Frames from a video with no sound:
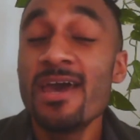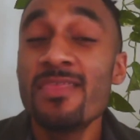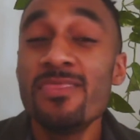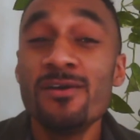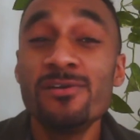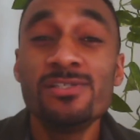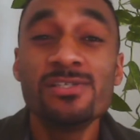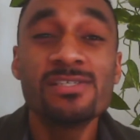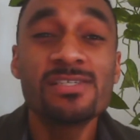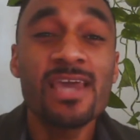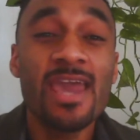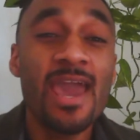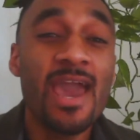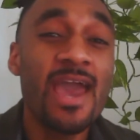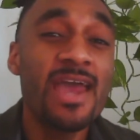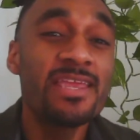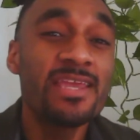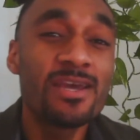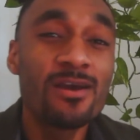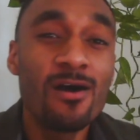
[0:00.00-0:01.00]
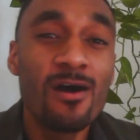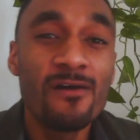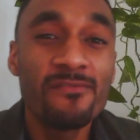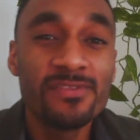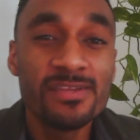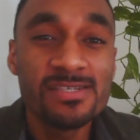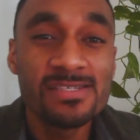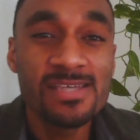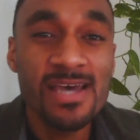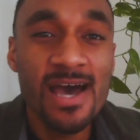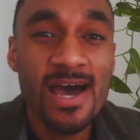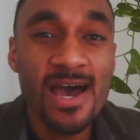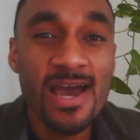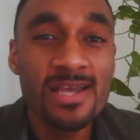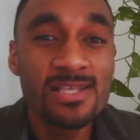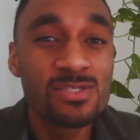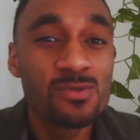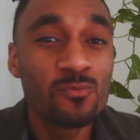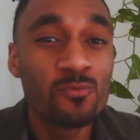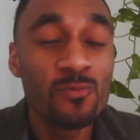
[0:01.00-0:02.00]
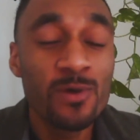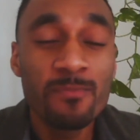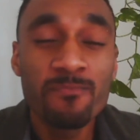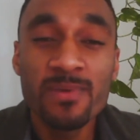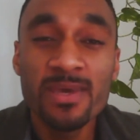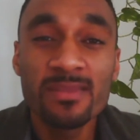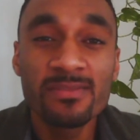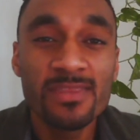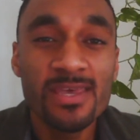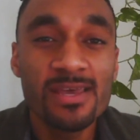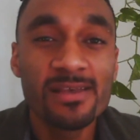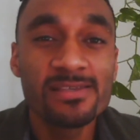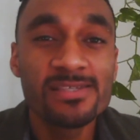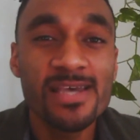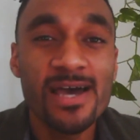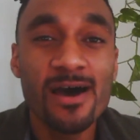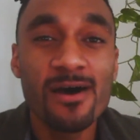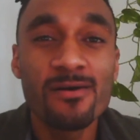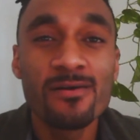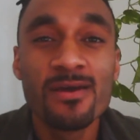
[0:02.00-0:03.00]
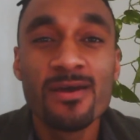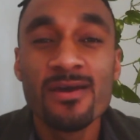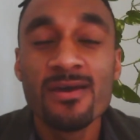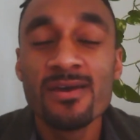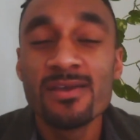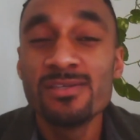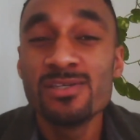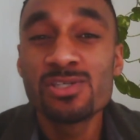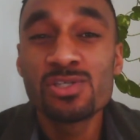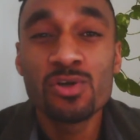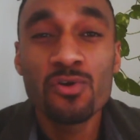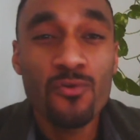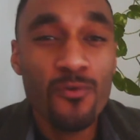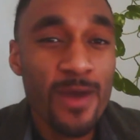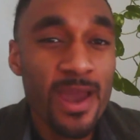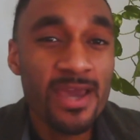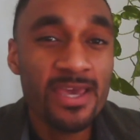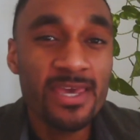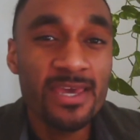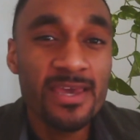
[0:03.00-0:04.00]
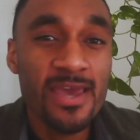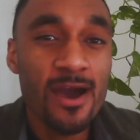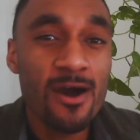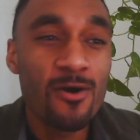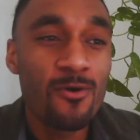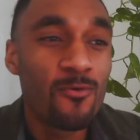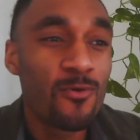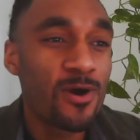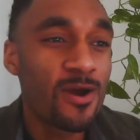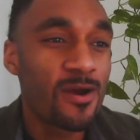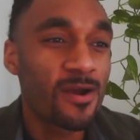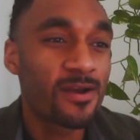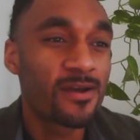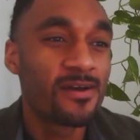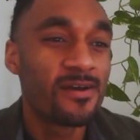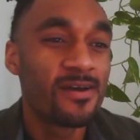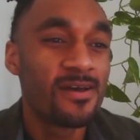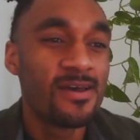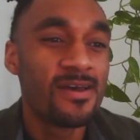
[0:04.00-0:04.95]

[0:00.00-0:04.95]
They're just handing off designs, whipping things out, just cranking out work